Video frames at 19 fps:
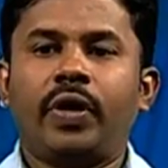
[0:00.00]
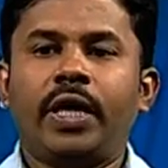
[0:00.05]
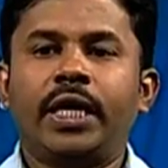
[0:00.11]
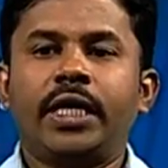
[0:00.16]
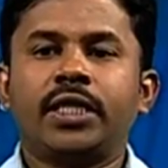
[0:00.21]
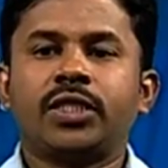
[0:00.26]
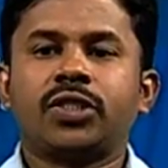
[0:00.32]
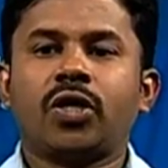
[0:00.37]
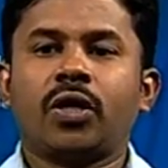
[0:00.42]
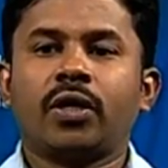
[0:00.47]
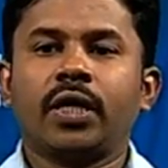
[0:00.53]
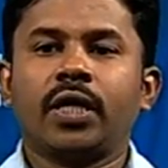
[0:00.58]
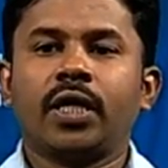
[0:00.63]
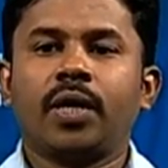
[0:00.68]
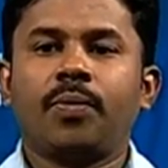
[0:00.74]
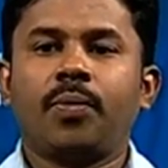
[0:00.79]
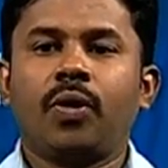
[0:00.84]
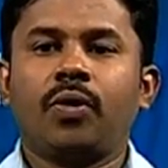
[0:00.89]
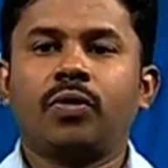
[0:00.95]
it is talking
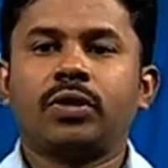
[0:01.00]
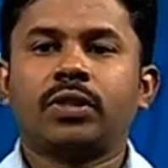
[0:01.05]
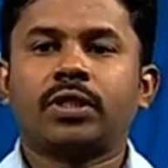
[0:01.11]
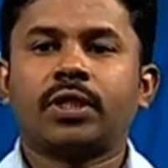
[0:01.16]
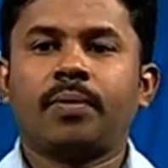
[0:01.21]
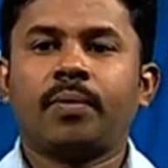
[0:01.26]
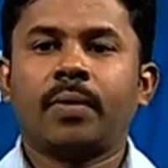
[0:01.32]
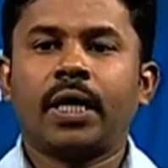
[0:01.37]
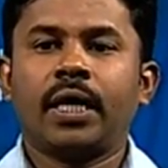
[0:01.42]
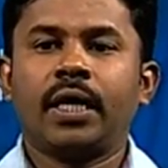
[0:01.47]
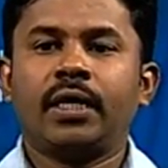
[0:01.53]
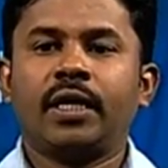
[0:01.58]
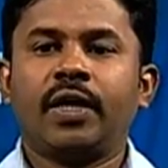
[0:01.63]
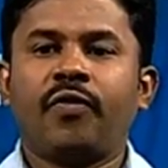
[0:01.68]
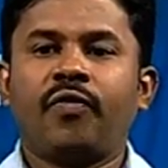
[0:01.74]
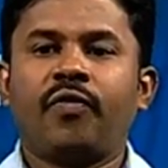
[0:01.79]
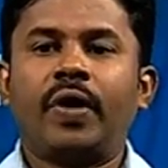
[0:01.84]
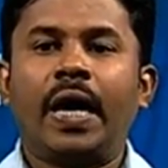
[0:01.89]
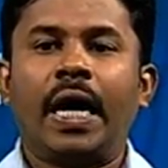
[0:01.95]
about some kind
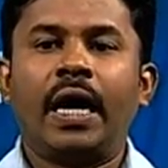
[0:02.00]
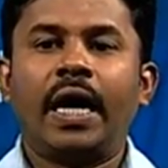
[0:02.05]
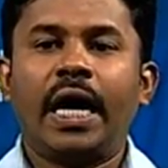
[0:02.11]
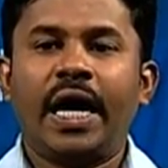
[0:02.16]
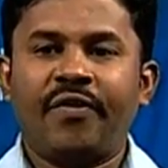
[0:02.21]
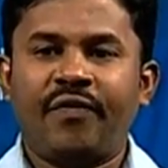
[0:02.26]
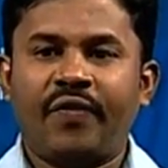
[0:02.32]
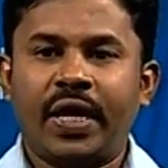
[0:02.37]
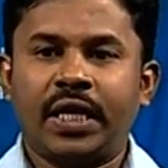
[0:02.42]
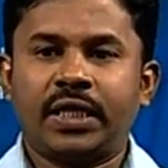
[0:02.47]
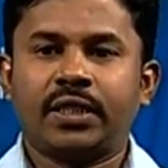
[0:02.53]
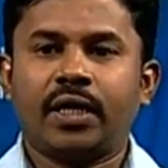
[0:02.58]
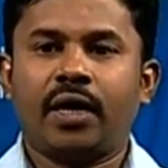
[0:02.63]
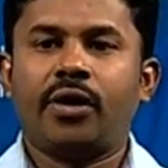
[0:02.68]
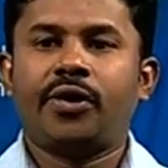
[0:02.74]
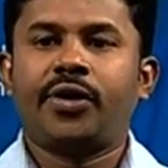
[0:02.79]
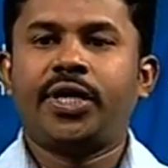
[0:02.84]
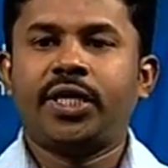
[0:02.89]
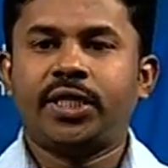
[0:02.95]
of effect
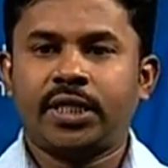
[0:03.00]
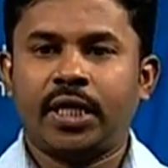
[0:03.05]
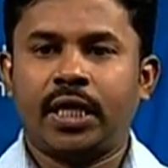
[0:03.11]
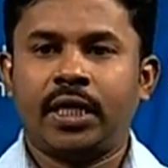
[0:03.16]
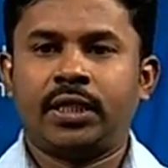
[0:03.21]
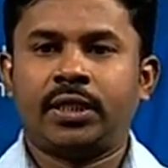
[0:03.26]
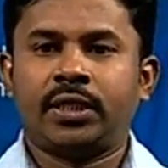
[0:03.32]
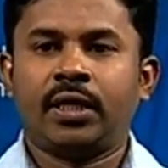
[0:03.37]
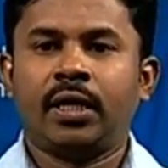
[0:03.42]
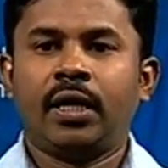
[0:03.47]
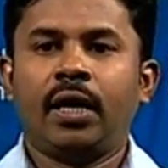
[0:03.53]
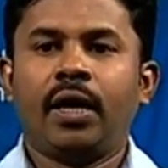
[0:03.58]
or result.